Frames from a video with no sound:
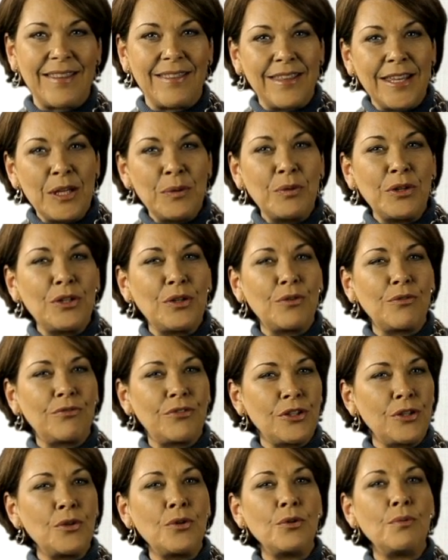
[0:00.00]
Then when you
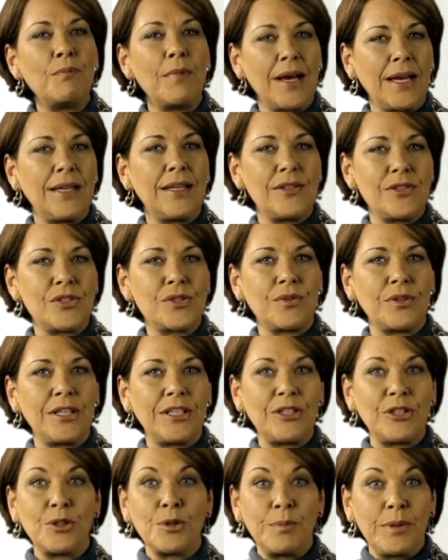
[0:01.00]
view My
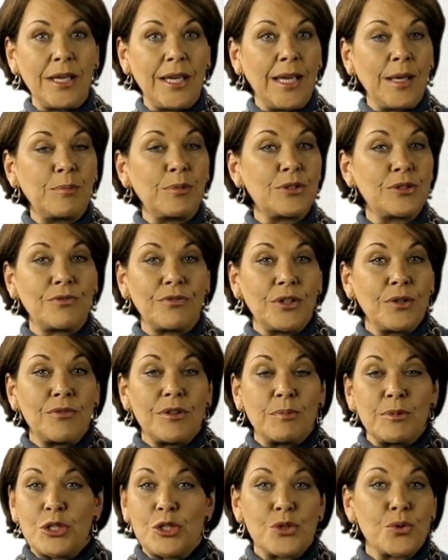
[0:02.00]
History, you'll be able to view
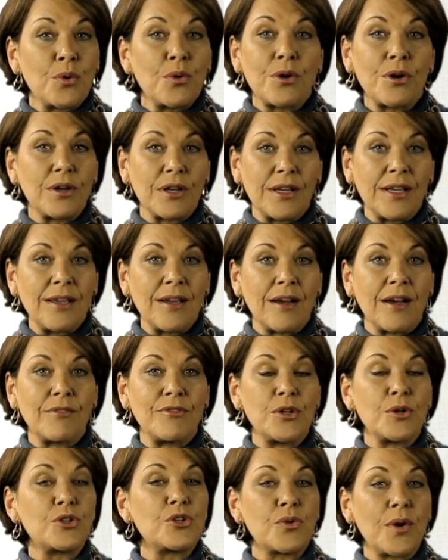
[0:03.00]
the majority of
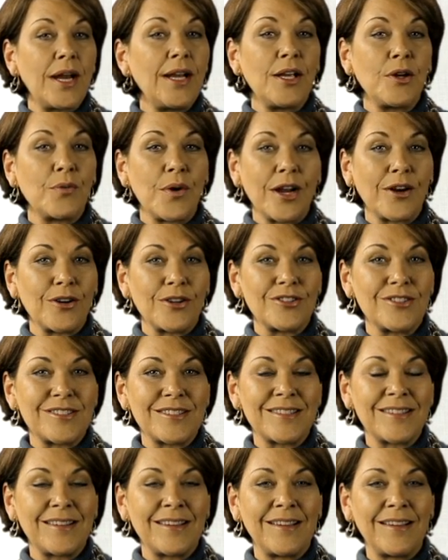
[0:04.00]
your training records.
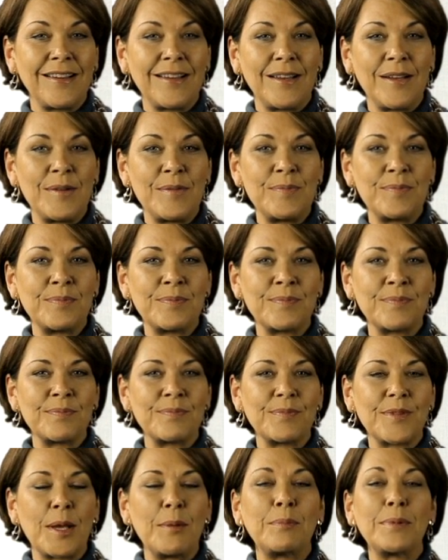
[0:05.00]

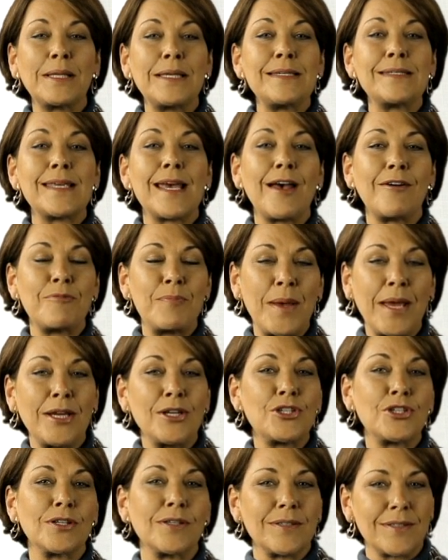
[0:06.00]
Please have
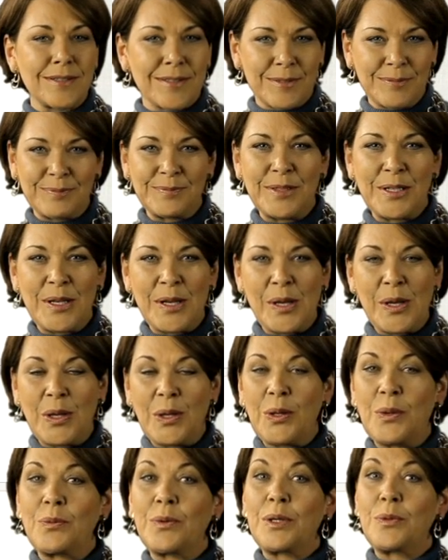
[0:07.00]
patience.
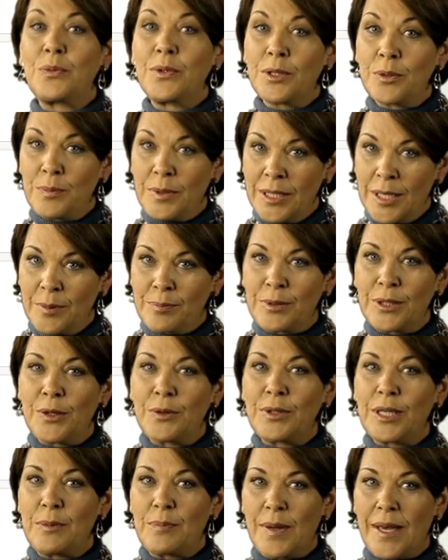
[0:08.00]
We will be
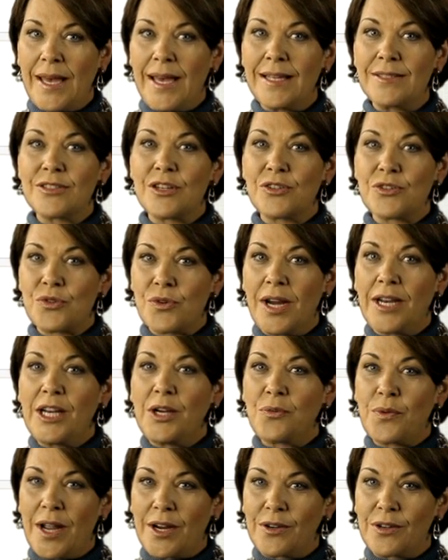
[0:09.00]
uploading past
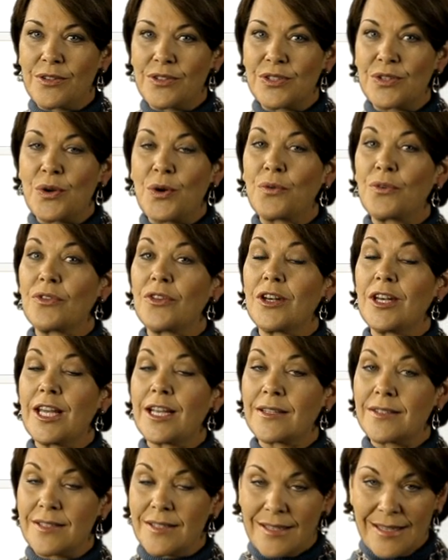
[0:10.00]
training records over the
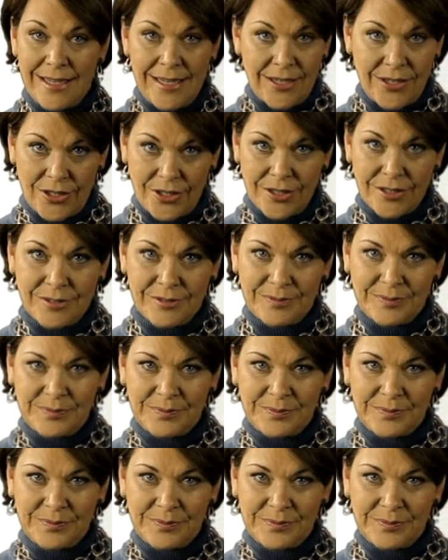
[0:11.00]
next year.